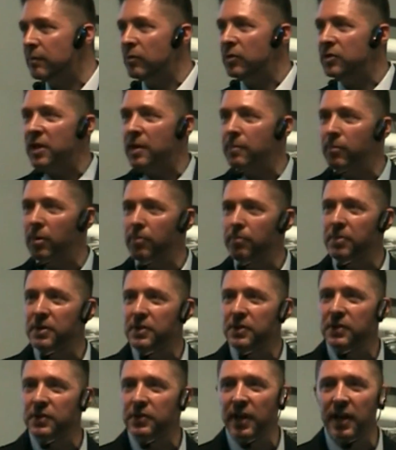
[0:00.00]
resemble
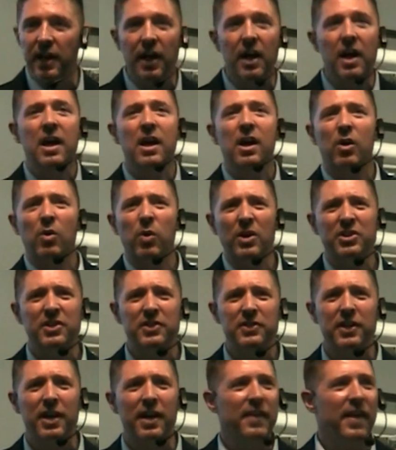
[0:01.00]
business data.
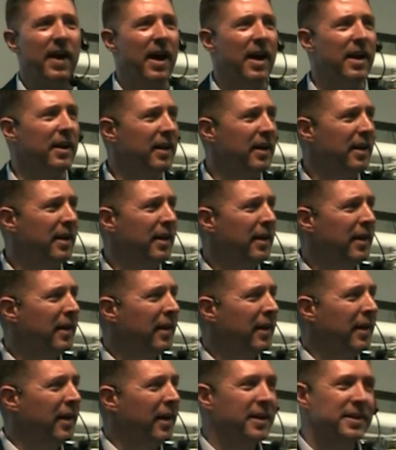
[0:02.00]
Questions on that?
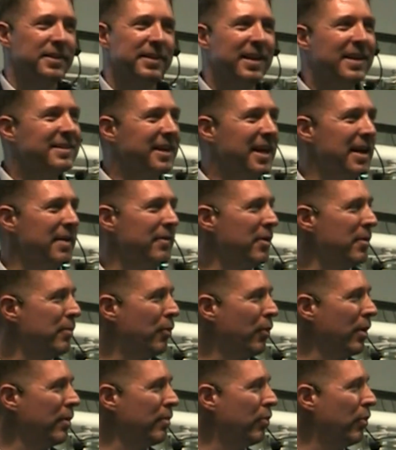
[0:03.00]
Because that's kind of an
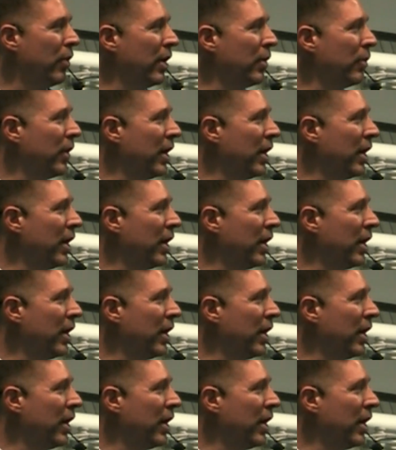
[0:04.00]
important point. What